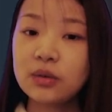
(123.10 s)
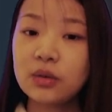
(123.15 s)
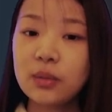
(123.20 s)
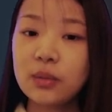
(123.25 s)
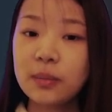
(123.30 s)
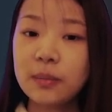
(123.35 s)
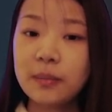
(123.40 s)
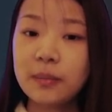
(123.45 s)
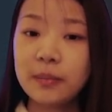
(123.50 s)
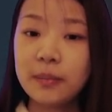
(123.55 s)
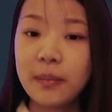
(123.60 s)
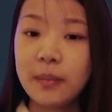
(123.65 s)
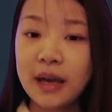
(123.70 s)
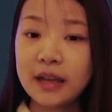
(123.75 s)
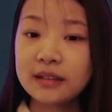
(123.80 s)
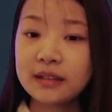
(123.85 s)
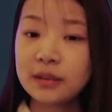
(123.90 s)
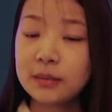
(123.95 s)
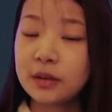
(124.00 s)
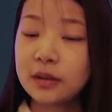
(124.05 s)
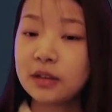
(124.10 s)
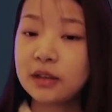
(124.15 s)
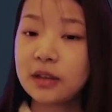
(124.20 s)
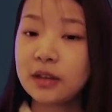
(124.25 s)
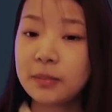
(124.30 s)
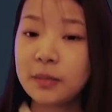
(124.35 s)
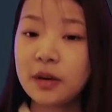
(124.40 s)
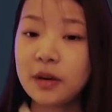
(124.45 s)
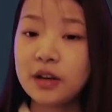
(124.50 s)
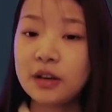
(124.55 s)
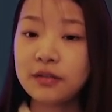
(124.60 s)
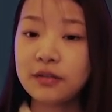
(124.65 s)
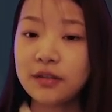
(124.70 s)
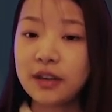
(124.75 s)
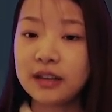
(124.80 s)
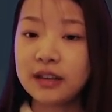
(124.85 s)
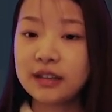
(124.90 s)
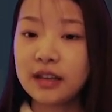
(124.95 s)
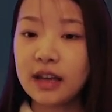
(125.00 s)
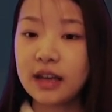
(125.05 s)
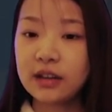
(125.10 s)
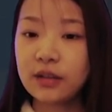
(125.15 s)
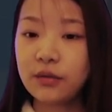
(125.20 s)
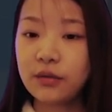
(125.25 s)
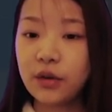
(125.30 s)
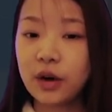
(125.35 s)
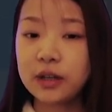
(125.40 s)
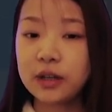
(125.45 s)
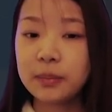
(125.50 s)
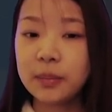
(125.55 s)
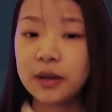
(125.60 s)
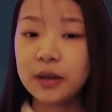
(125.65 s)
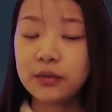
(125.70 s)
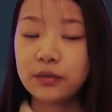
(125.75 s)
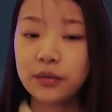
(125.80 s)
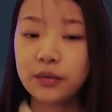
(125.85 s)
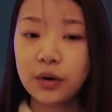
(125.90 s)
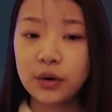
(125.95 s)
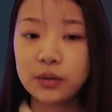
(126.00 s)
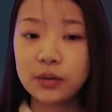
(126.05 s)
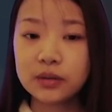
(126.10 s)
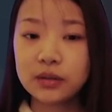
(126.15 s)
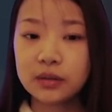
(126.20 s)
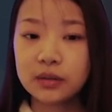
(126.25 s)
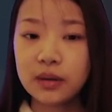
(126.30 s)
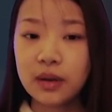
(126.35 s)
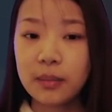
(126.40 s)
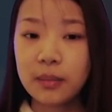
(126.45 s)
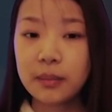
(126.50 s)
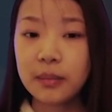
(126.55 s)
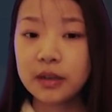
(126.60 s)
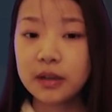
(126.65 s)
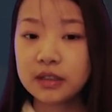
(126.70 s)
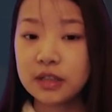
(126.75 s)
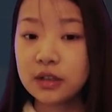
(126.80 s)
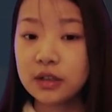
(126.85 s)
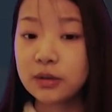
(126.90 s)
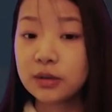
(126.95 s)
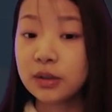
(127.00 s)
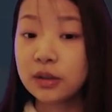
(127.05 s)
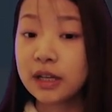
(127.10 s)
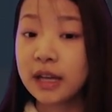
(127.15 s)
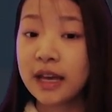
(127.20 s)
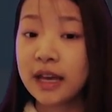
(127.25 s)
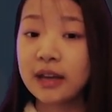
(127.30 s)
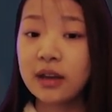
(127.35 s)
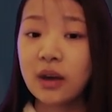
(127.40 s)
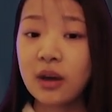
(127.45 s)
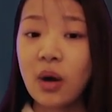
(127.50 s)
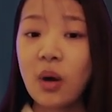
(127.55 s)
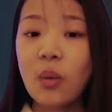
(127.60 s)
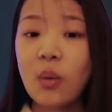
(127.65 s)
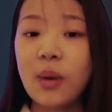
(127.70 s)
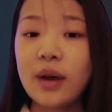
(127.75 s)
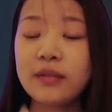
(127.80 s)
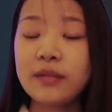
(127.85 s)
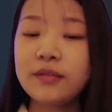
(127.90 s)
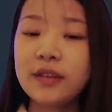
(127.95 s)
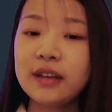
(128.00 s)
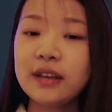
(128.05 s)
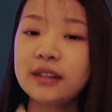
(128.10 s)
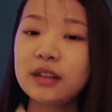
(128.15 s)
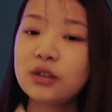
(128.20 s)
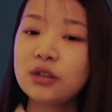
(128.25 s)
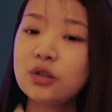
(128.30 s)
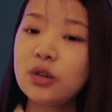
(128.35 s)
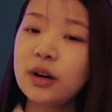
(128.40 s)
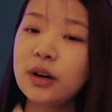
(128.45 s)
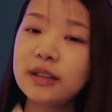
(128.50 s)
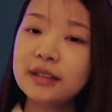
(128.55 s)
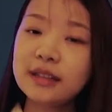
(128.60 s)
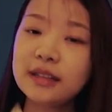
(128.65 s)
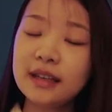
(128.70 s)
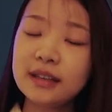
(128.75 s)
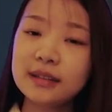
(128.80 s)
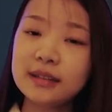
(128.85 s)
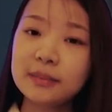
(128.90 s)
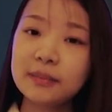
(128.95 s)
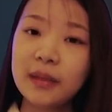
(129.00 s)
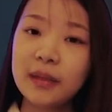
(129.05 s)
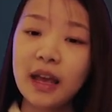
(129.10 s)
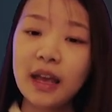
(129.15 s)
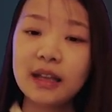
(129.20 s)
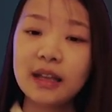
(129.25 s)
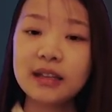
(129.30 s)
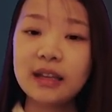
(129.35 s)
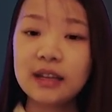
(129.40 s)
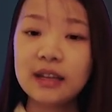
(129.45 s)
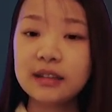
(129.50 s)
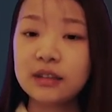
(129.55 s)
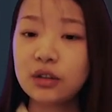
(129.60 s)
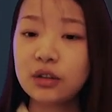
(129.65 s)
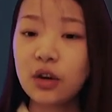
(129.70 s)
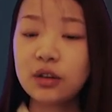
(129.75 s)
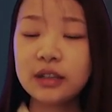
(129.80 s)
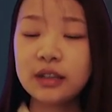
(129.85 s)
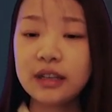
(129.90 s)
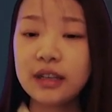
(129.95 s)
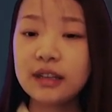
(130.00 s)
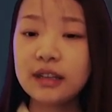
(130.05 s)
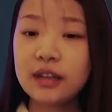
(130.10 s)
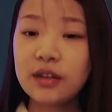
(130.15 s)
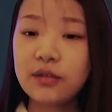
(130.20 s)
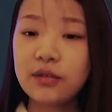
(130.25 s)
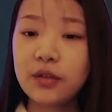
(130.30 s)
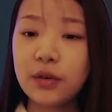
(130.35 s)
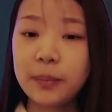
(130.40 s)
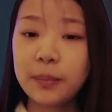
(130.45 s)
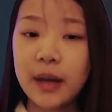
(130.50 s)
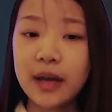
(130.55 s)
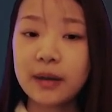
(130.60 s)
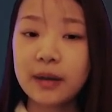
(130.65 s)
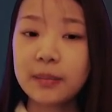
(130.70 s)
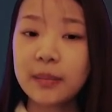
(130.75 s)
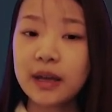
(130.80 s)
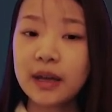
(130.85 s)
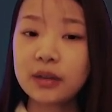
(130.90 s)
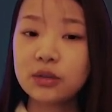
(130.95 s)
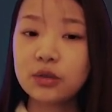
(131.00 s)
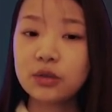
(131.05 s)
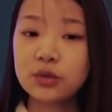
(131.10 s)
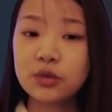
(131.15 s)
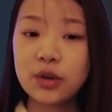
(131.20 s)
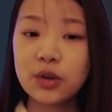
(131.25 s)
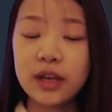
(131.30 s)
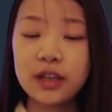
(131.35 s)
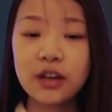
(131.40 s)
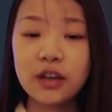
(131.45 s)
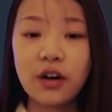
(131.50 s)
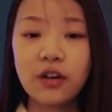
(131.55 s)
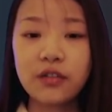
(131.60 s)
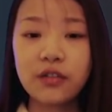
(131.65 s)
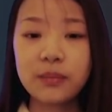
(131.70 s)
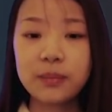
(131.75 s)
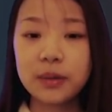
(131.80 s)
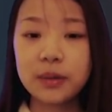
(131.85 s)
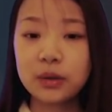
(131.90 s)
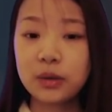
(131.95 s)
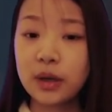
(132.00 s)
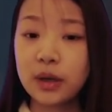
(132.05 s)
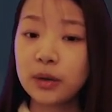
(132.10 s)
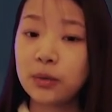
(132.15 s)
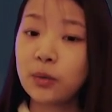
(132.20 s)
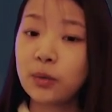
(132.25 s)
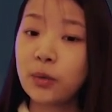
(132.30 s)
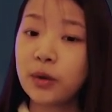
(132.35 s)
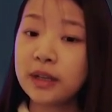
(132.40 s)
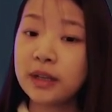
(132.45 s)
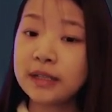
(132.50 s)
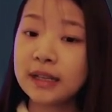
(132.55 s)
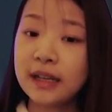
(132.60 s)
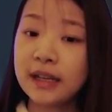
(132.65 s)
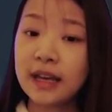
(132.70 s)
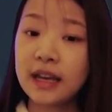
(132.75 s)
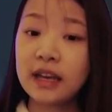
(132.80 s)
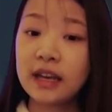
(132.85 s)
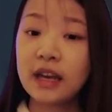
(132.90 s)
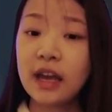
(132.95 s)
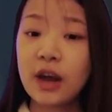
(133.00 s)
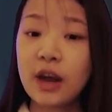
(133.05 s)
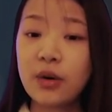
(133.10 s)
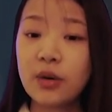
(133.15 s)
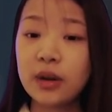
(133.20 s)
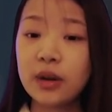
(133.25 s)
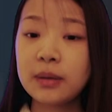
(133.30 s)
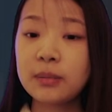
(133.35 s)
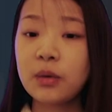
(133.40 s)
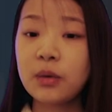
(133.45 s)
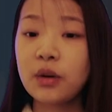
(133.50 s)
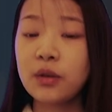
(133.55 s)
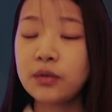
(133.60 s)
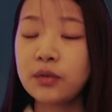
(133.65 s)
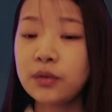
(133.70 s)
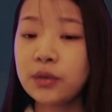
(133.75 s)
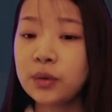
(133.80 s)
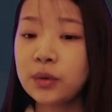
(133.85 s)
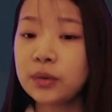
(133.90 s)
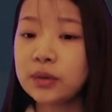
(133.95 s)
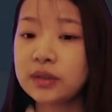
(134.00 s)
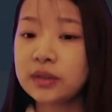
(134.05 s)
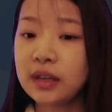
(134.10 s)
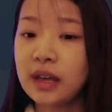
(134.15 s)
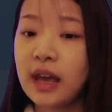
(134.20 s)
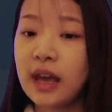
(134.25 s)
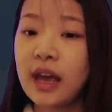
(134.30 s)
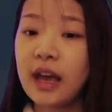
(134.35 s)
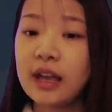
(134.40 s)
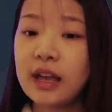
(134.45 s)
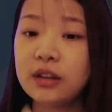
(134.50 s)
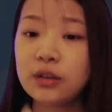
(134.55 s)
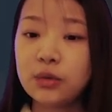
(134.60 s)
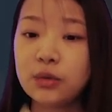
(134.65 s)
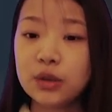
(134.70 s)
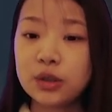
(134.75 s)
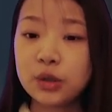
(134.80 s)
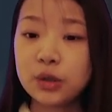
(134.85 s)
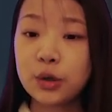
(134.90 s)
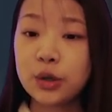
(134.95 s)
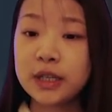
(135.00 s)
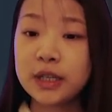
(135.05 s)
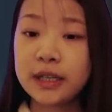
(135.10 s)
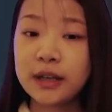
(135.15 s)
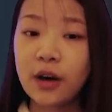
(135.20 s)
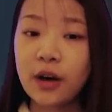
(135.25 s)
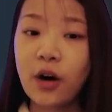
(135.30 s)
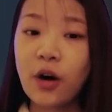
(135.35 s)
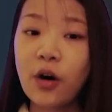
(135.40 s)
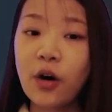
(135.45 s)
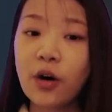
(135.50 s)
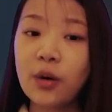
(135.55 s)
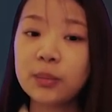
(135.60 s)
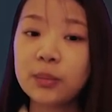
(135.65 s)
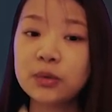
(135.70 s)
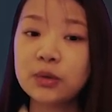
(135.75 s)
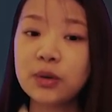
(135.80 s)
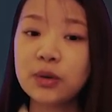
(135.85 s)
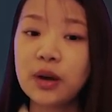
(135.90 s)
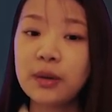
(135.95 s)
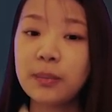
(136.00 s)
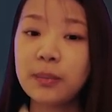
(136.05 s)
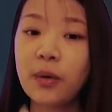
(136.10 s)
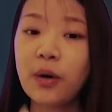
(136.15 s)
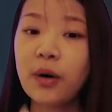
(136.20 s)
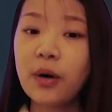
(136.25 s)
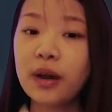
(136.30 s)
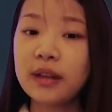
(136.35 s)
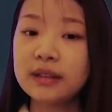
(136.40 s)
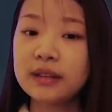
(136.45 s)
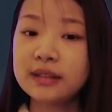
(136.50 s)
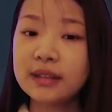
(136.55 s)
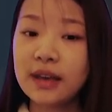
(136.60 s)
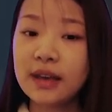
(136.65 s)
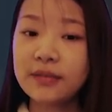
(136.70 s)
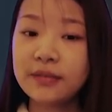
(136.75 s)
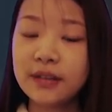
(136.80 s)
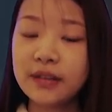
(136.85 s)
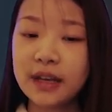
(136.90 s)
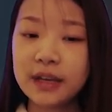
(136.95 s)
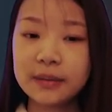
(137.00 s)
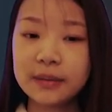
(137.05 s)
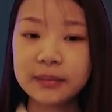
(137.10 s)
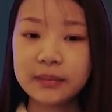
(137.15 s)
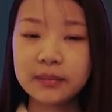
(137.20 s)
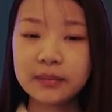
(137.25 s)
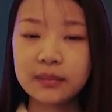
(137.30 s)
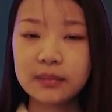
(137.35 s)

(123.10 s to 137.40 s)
to maximum the benefits and avoid pitfalls. Particularly when facing choices, it is not easy for Pac-Man to trade off between greedily carrying more foods and retreating home to earn points safely.